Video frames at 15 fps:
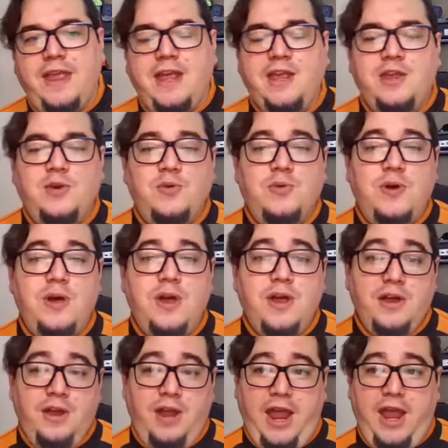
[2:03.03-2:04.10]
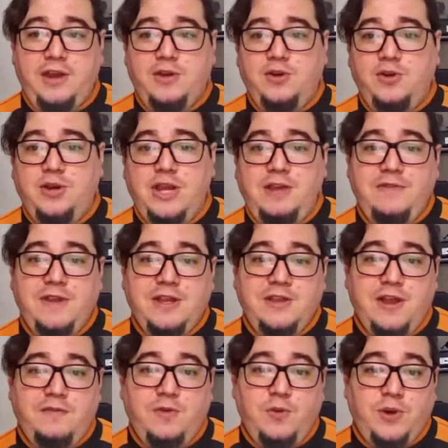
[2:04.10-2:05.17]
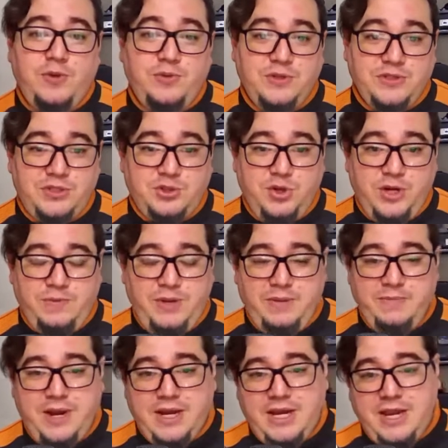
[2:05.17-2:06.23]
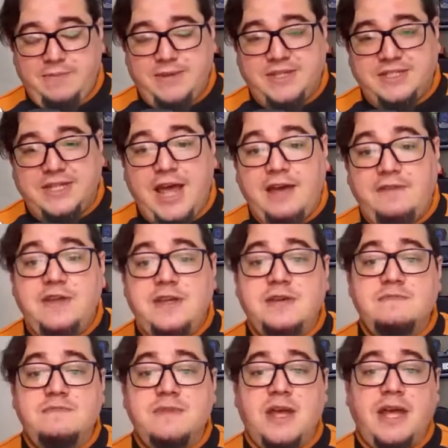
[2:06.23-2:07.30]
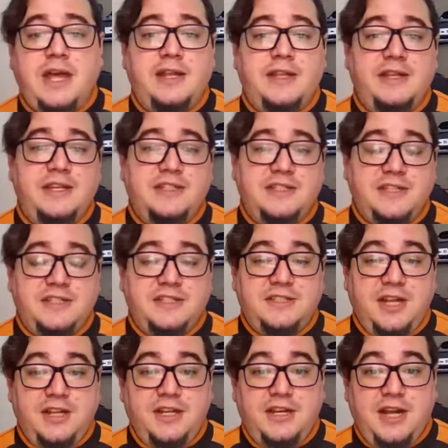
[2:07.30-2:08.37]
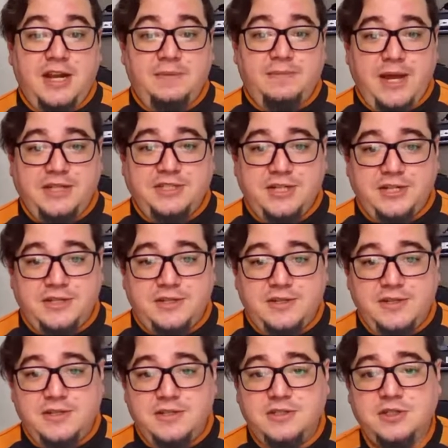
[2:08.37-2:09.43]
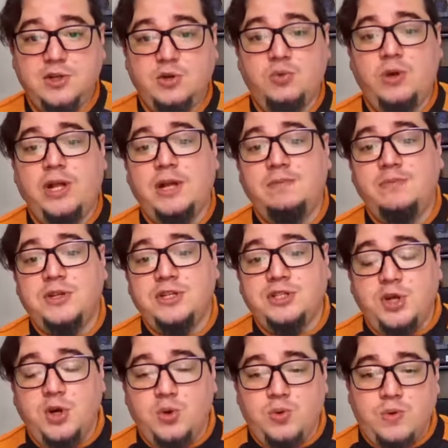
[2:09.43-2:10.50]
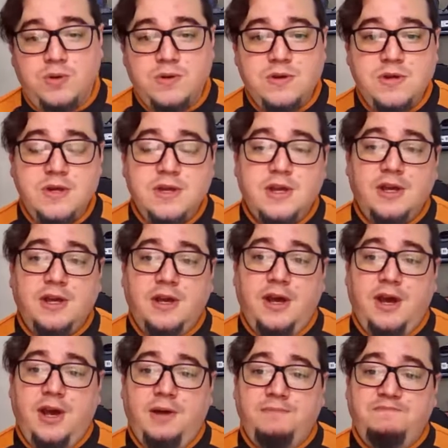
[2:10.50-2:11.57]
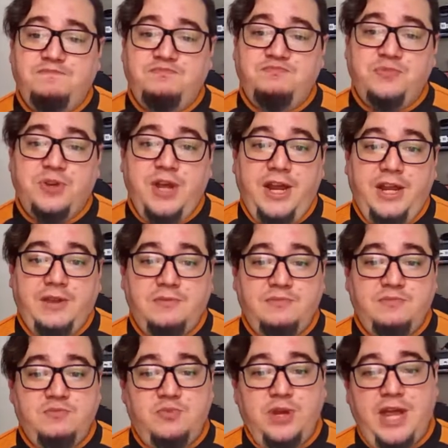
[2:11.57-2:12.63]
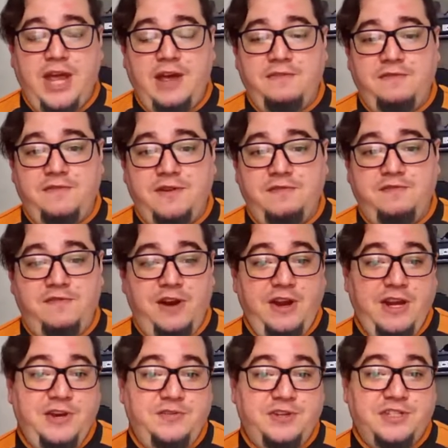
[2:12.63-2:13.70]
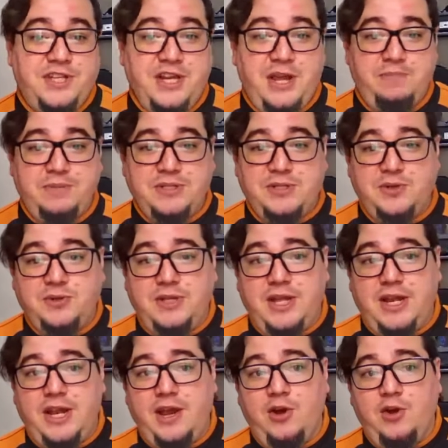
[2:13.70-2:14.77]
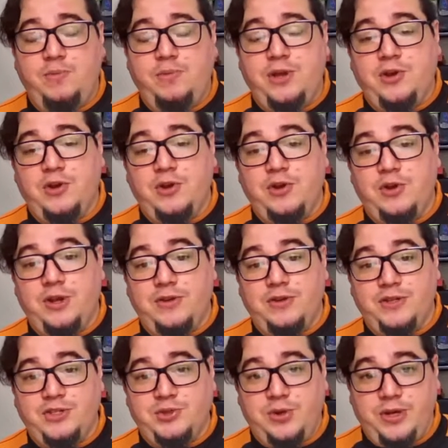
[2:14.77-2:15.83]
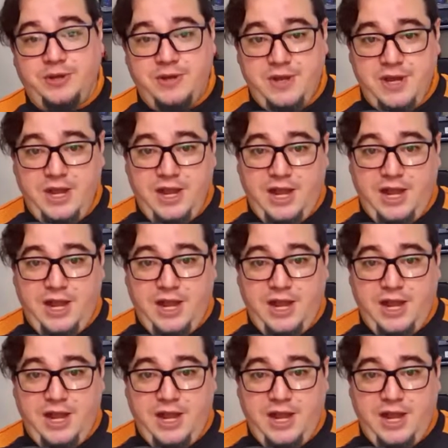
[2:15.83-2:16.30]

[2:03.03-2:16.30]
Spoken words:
Thank you and good evening to everyone who has joined me. My name is Javi and this is Sunday Night Magic. So, welcome to the show. Tonight we have a very interesting episode that I hope that you're going to enjoy.